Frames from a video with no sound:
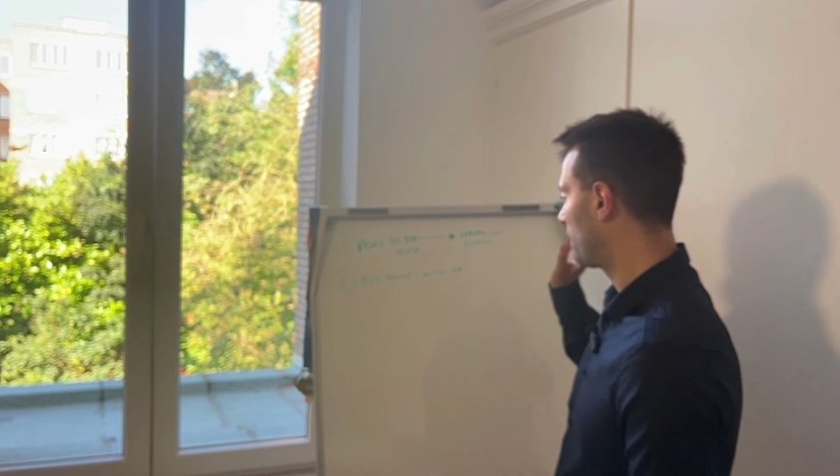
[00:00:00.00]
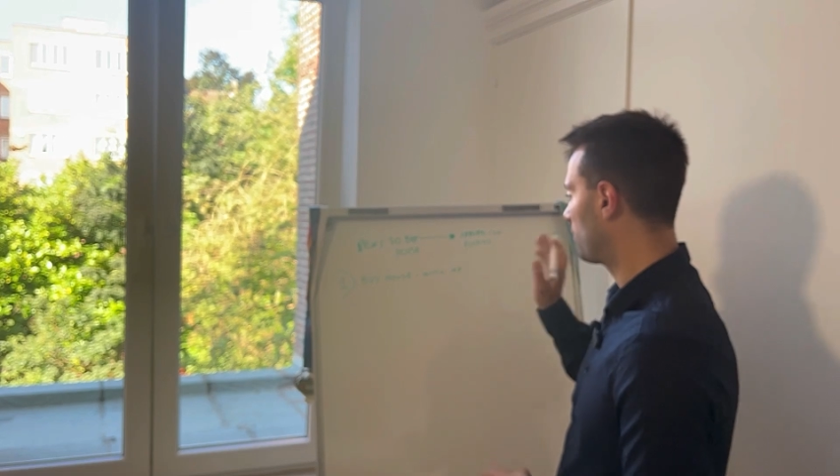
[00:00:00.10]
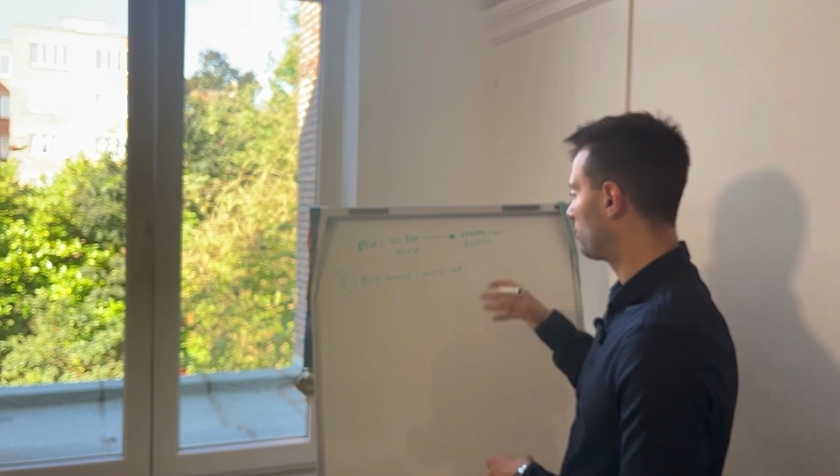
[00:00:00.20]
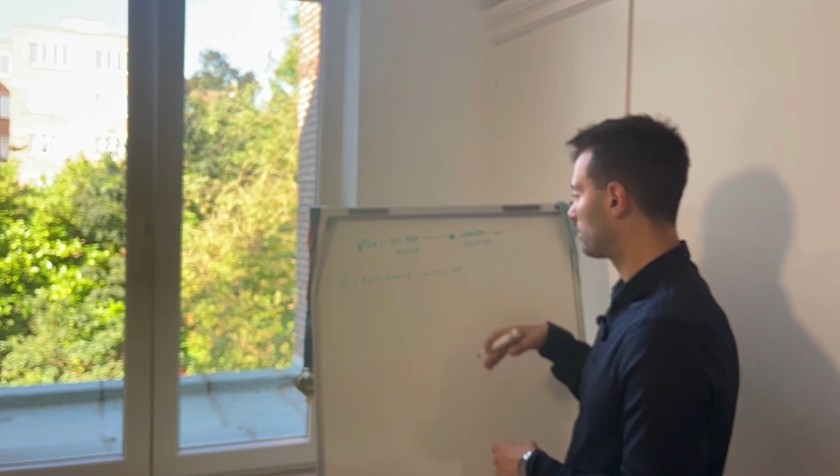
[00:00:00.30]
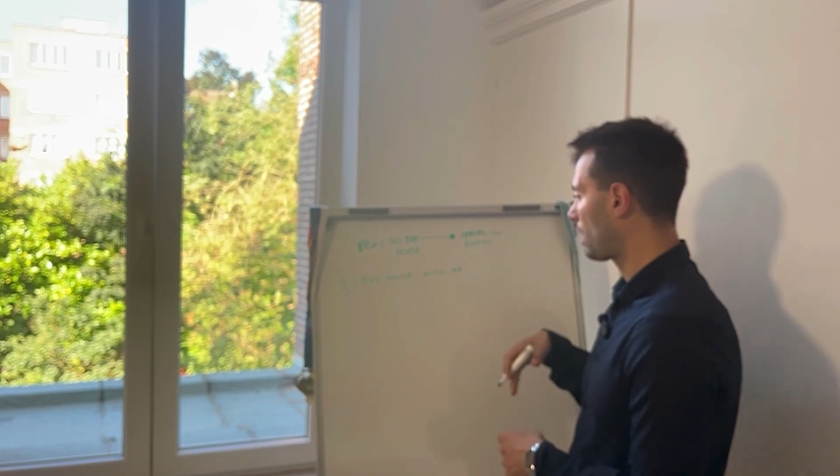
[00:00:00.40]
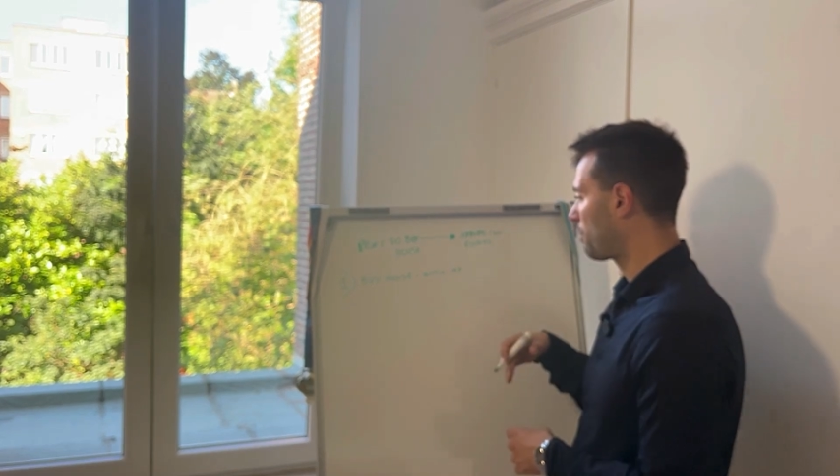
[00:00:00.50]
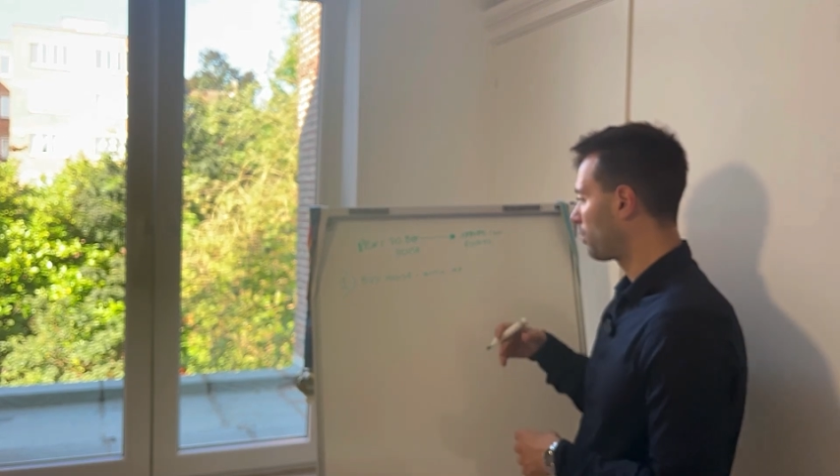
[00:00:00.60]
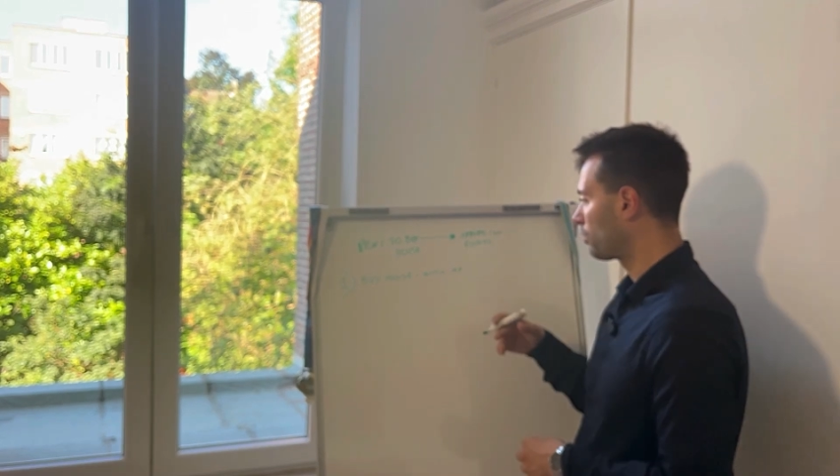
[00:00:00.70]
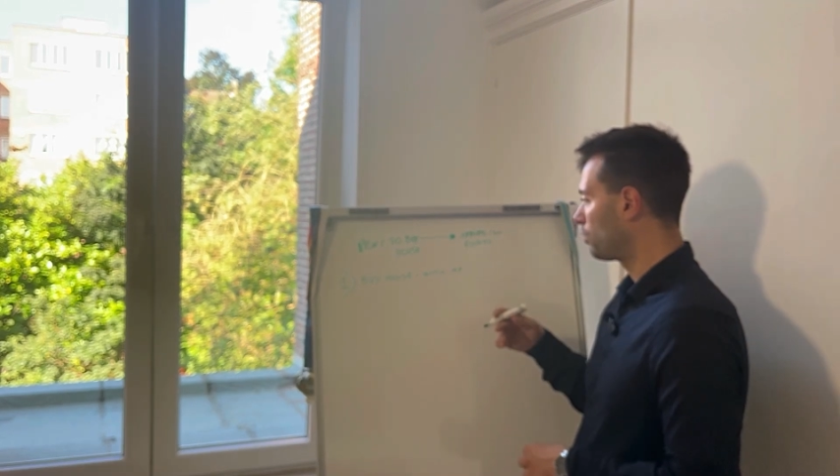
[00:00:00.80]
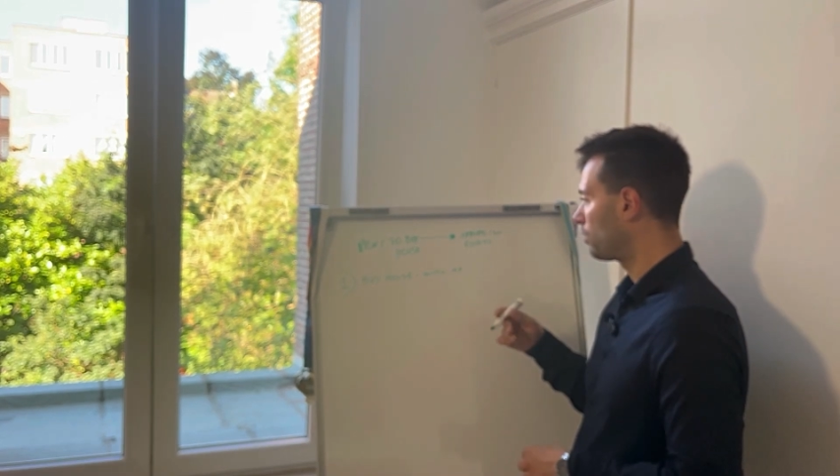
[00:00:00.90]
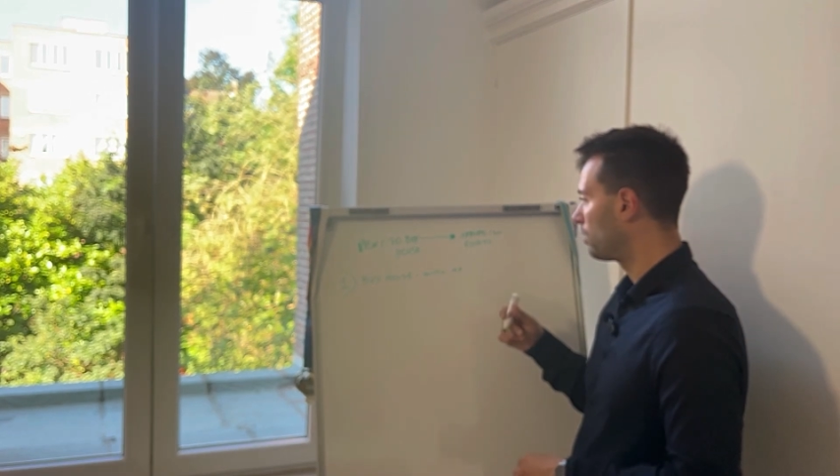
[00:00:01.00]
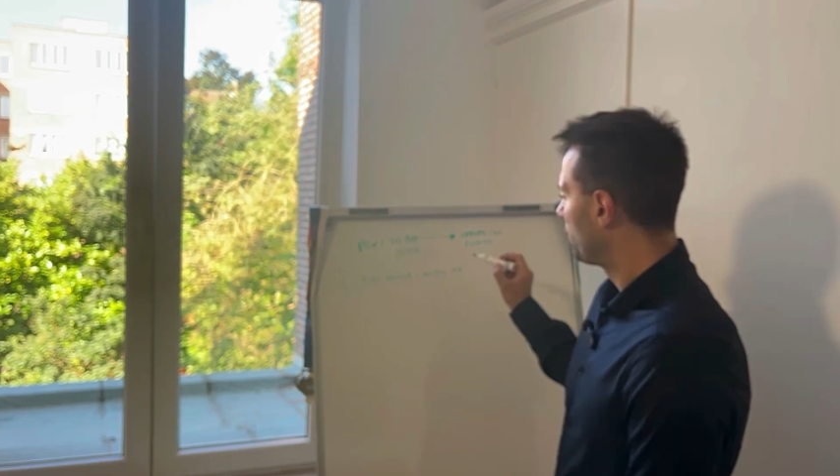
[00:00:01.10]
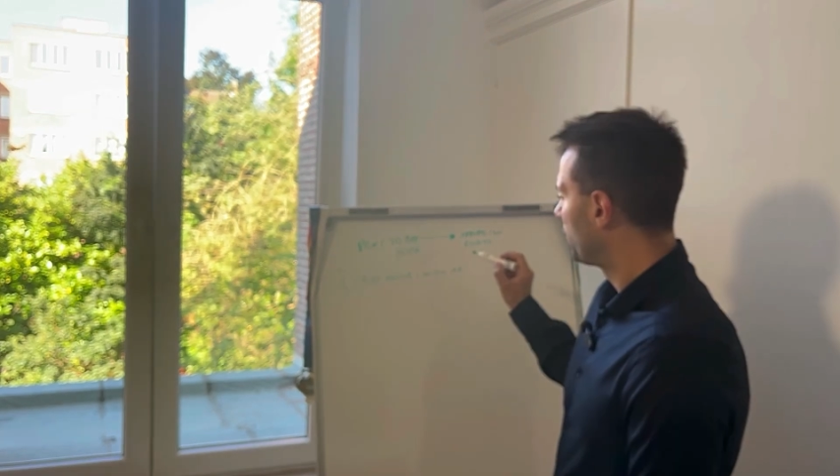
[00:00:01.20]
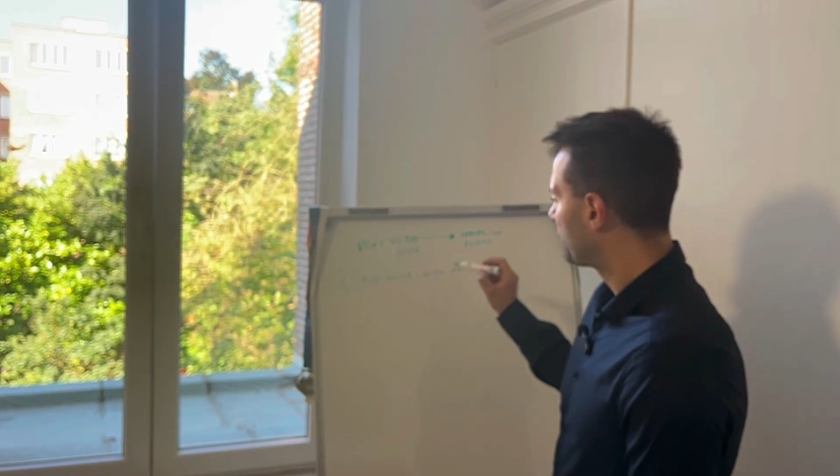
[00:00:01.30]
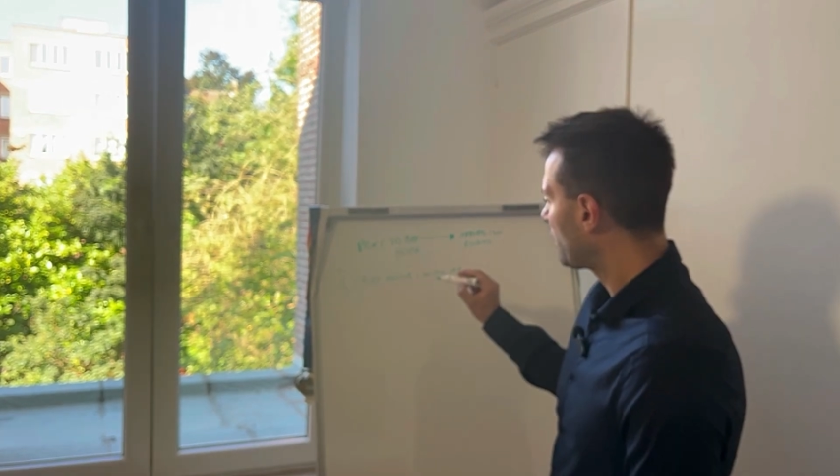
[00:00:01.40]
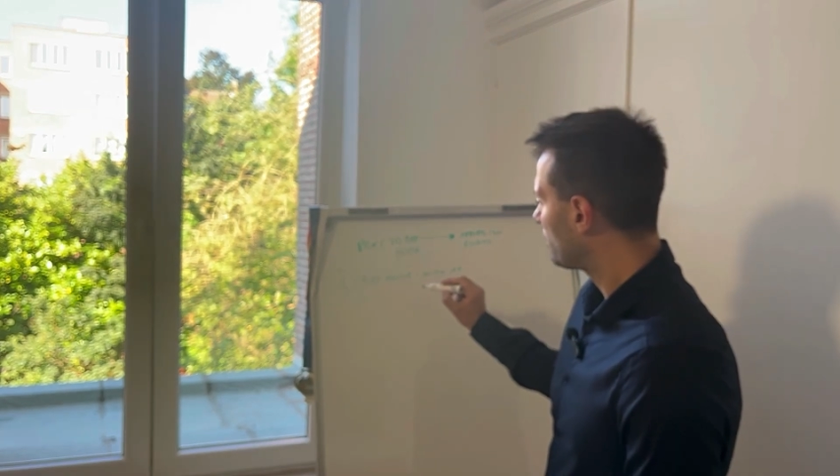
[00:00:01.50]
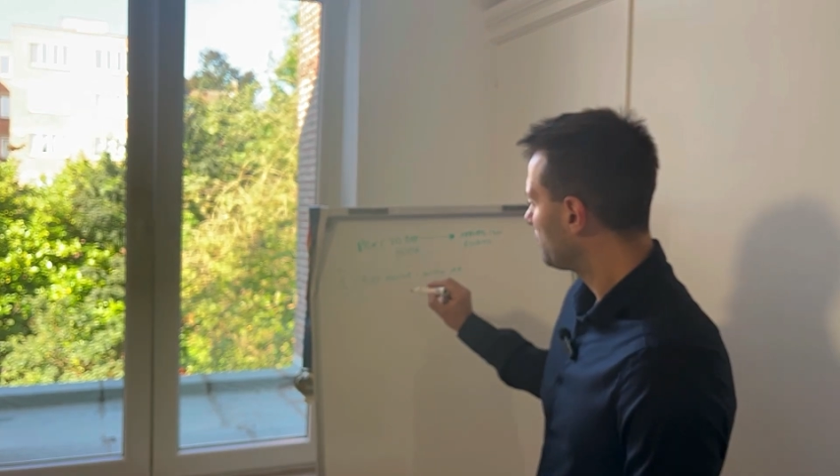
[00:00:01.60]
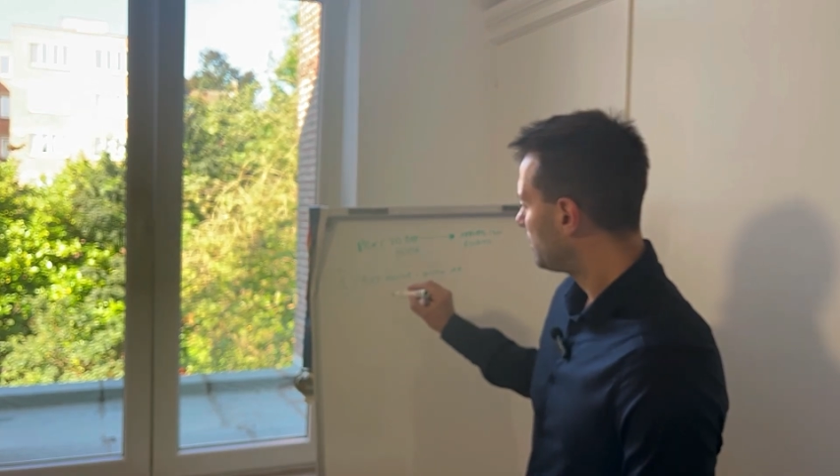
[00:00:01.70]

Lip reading: and you type on Google. The second